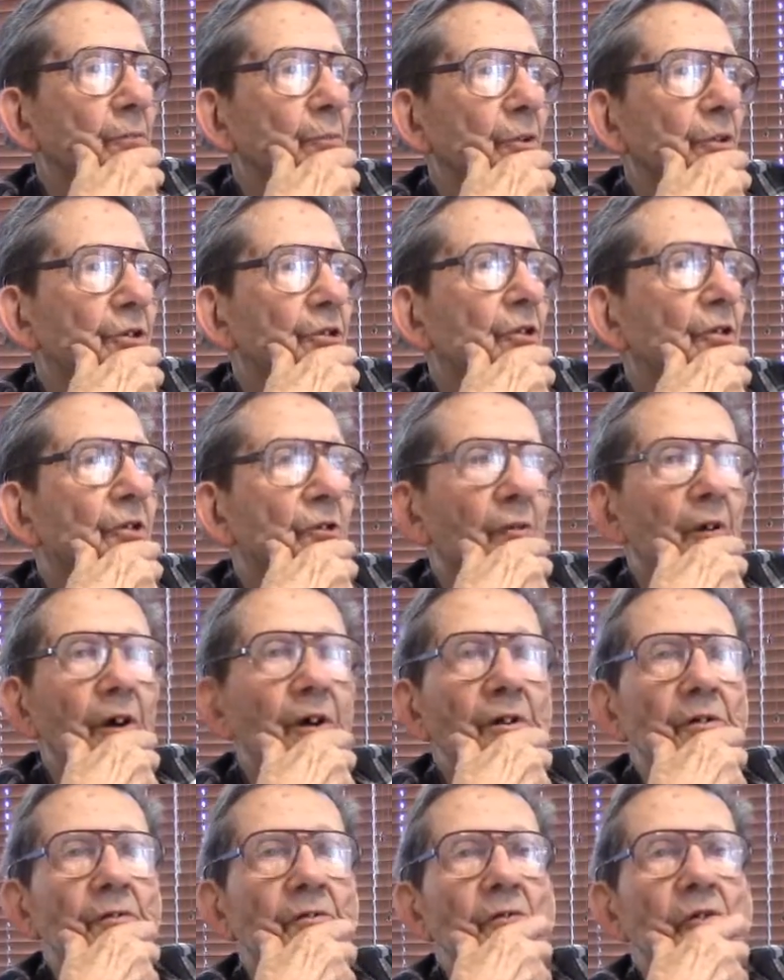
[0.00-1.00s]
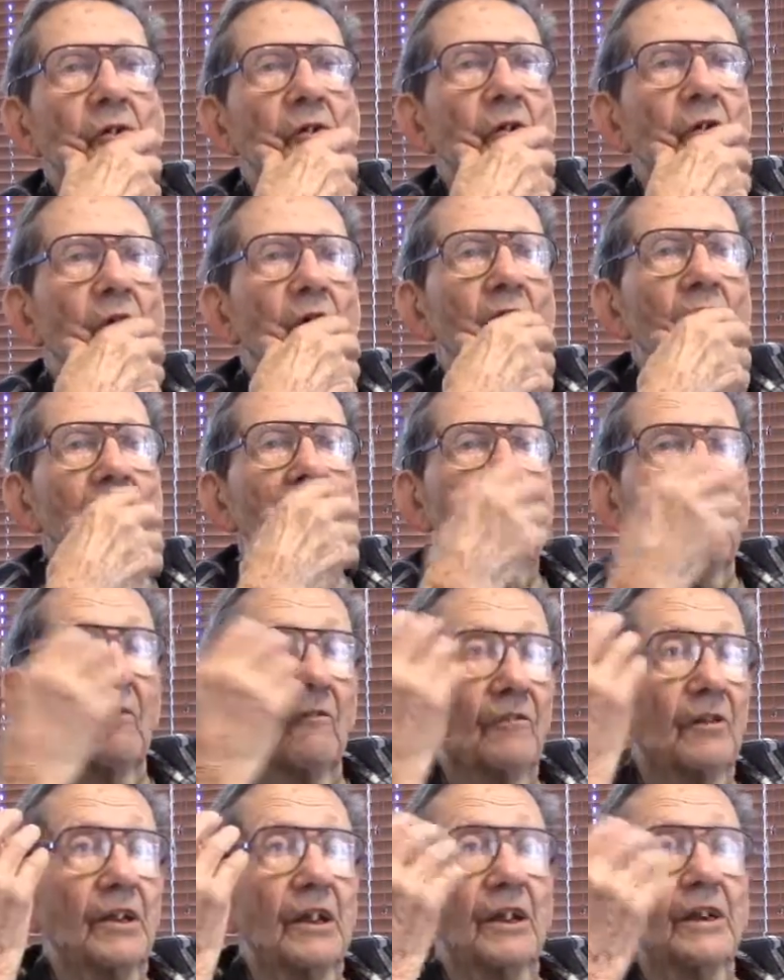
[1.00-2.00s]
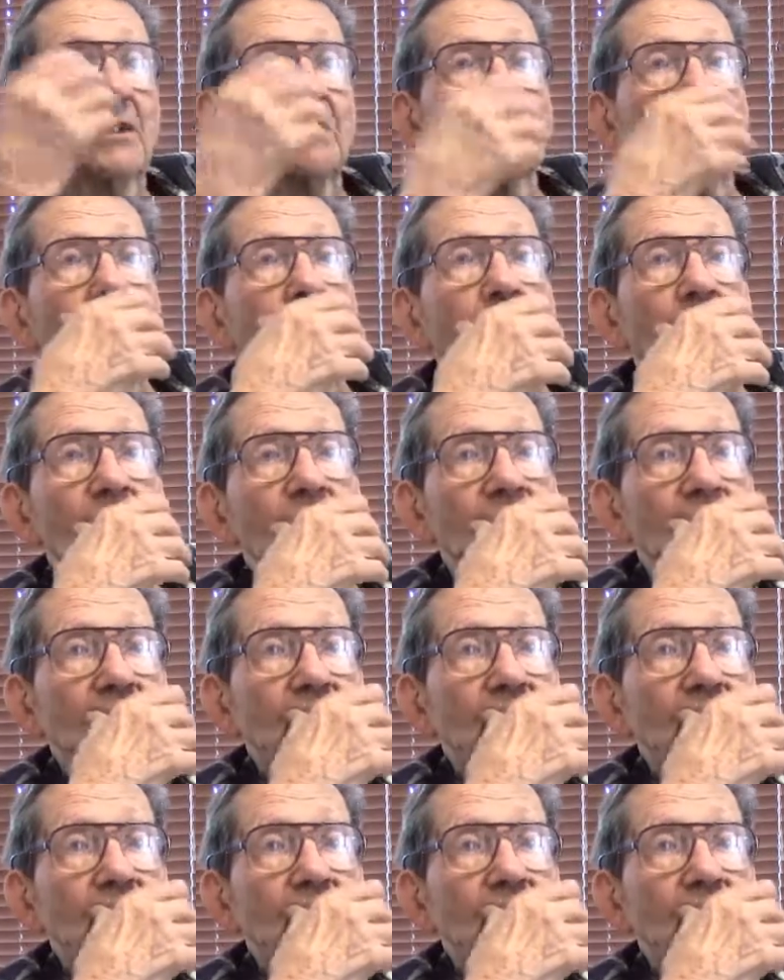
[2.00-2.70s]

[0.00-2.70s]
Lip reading: But they're around, evidently someplace.